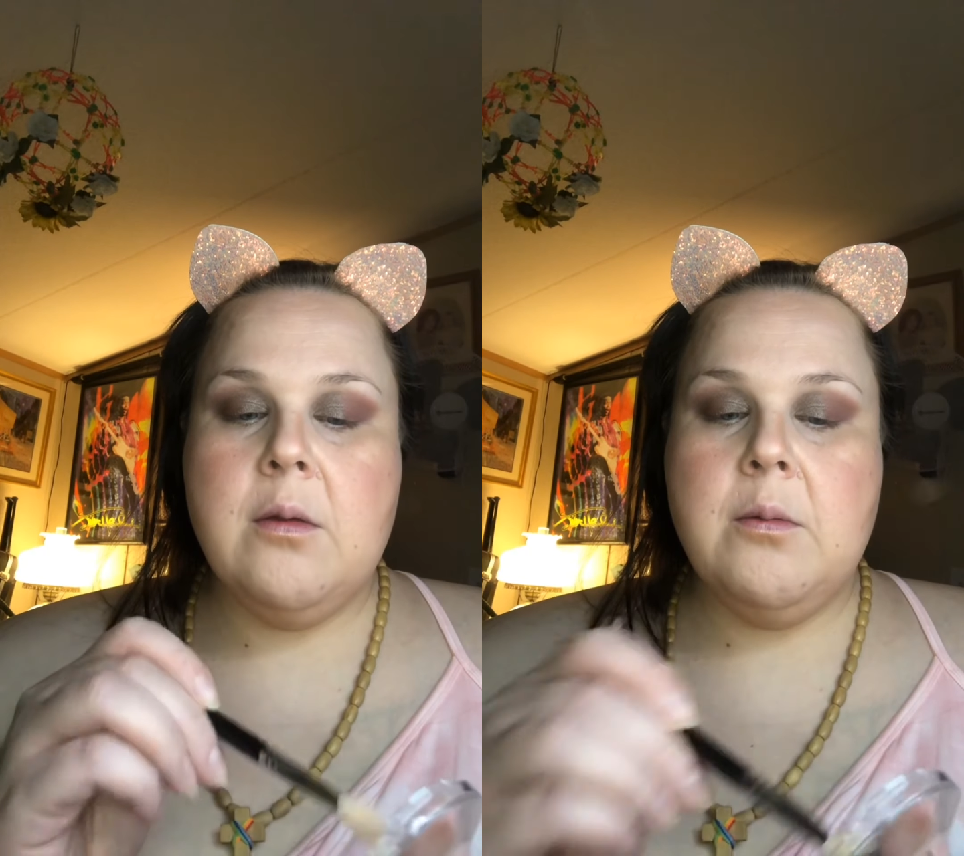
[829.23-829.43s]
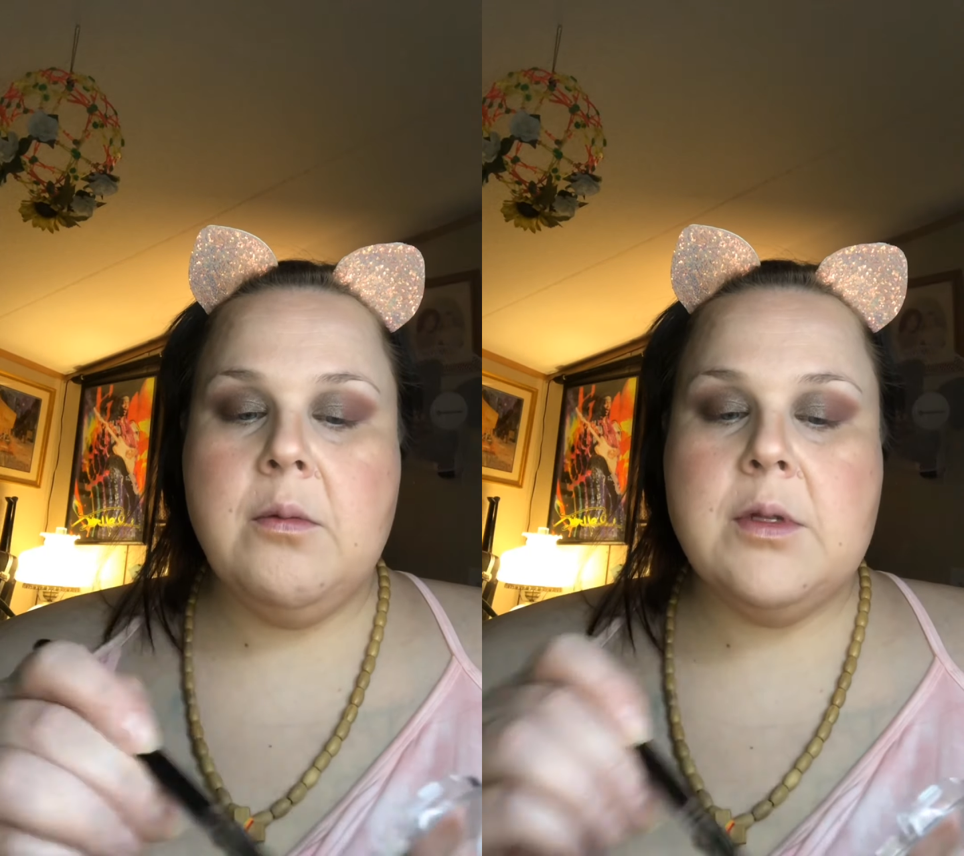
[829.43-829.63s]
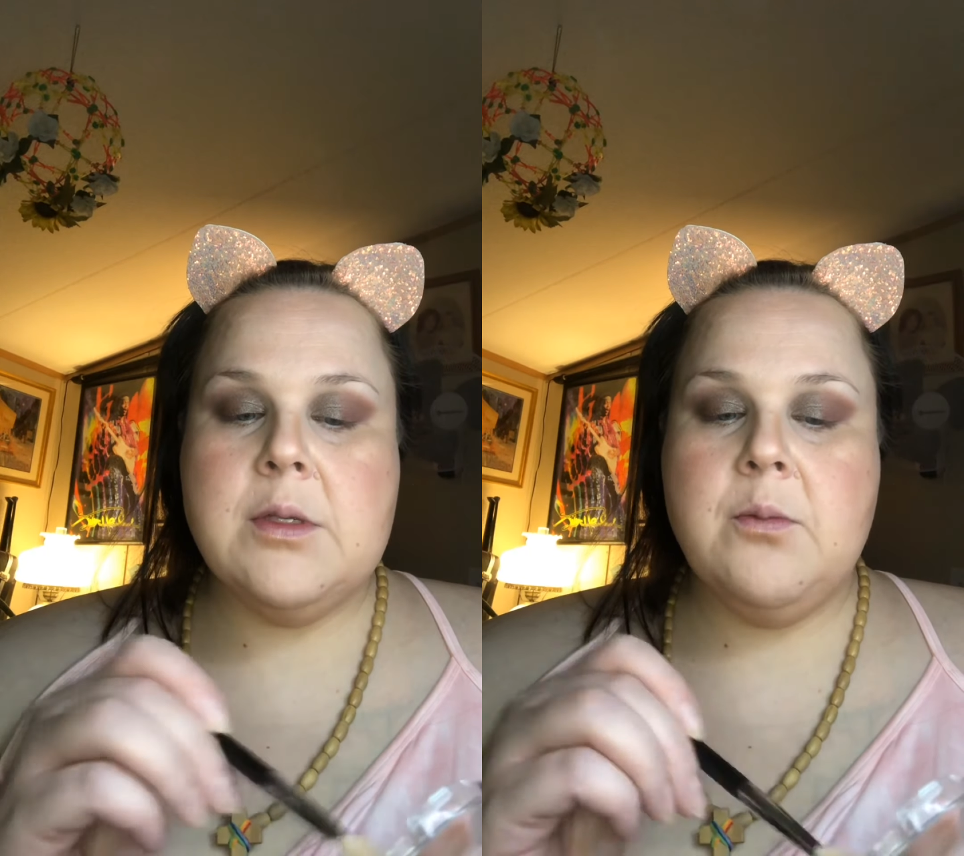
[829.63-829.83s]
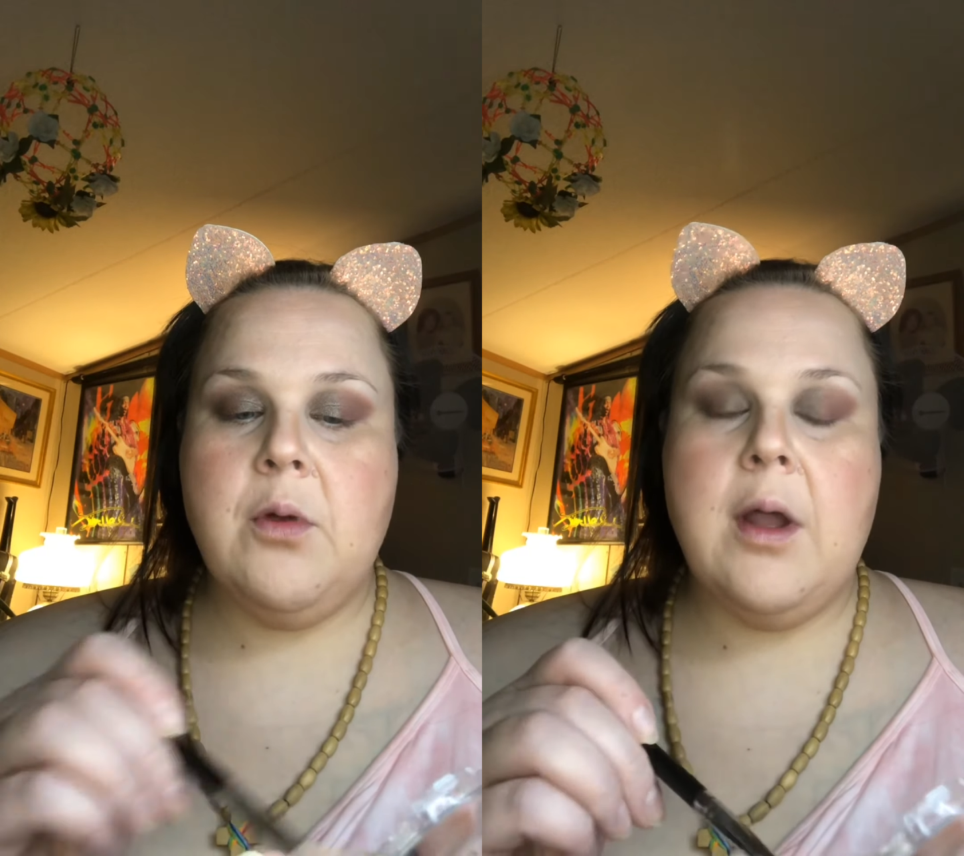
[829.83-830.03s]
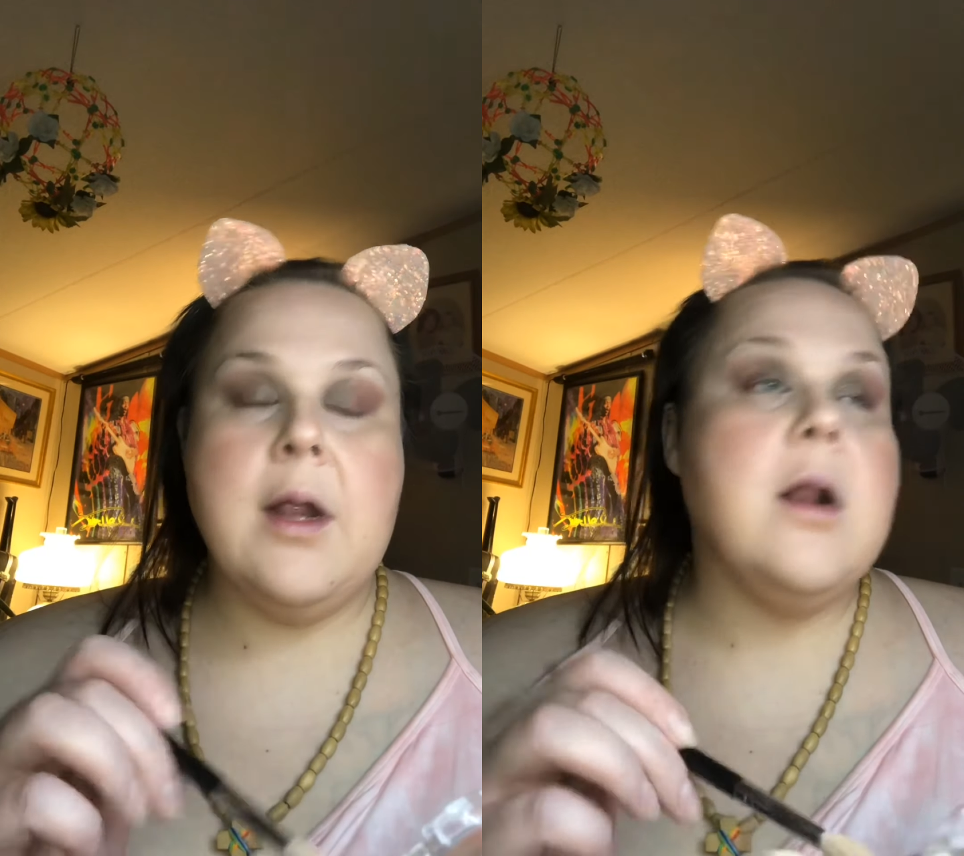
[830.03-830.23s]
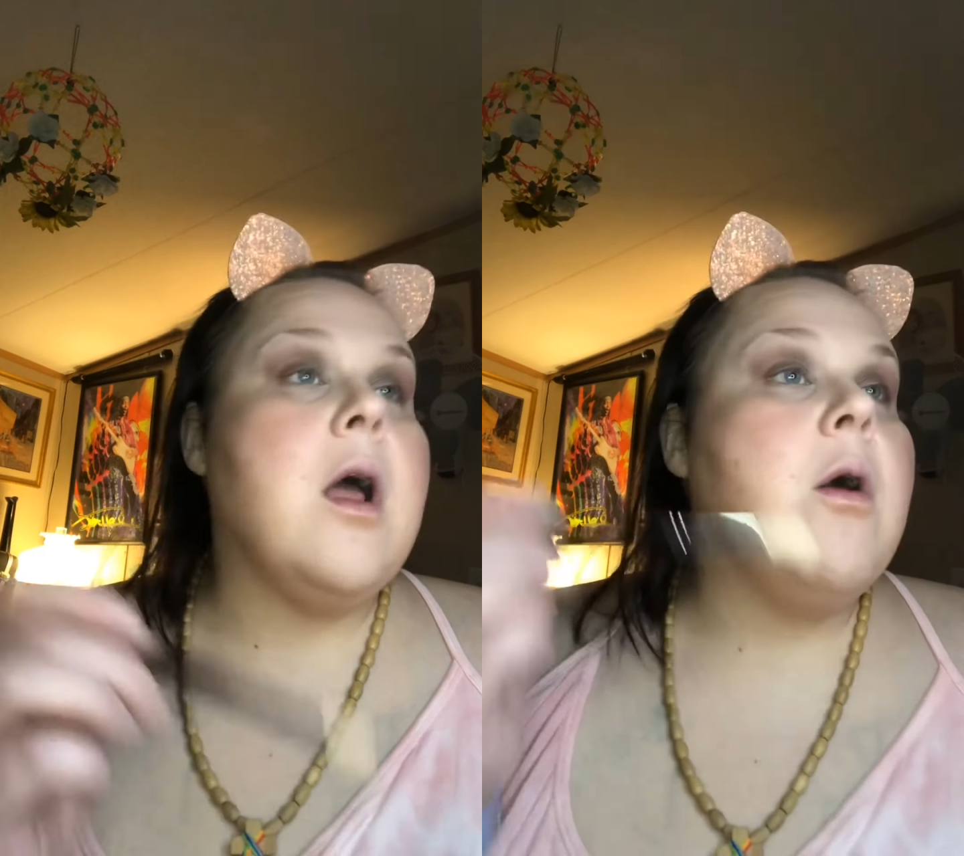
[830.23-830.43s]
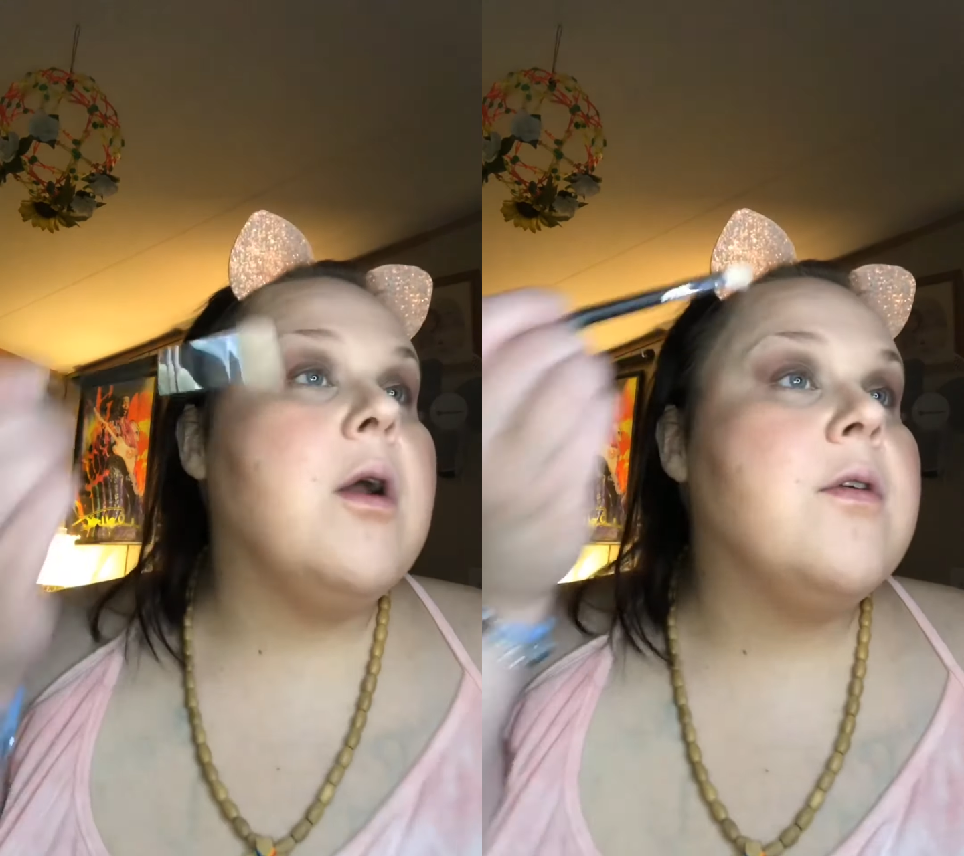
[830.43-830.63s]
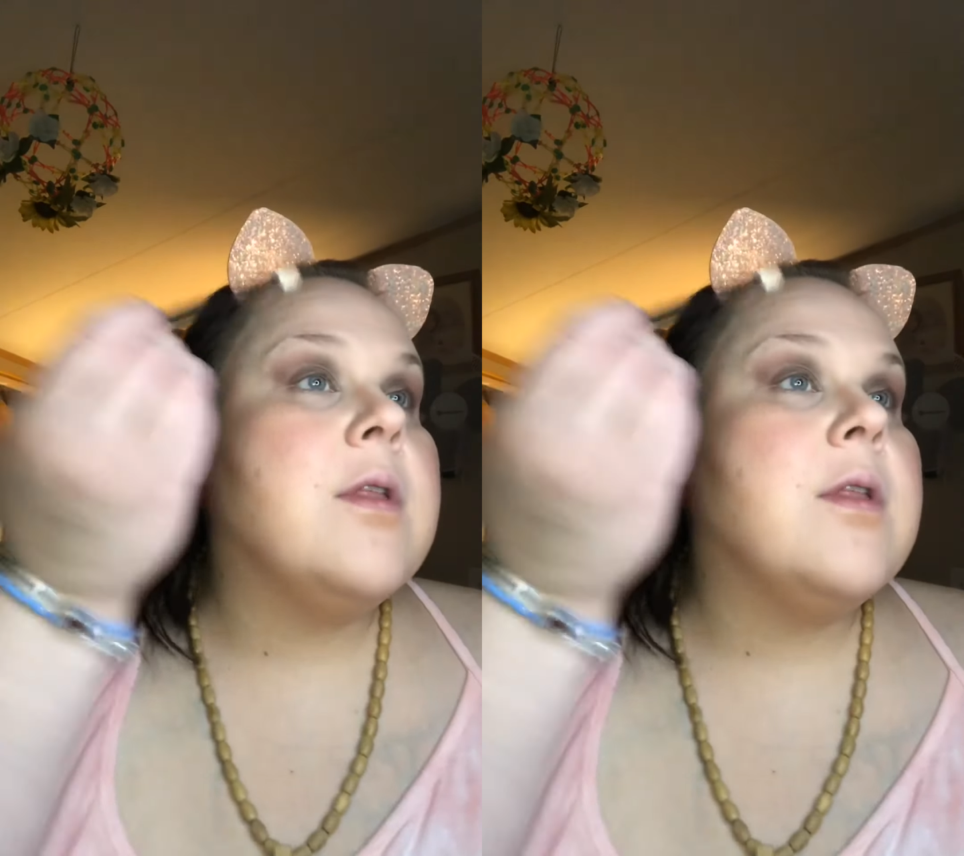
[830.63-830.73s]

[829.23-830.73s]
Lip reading: put some product all over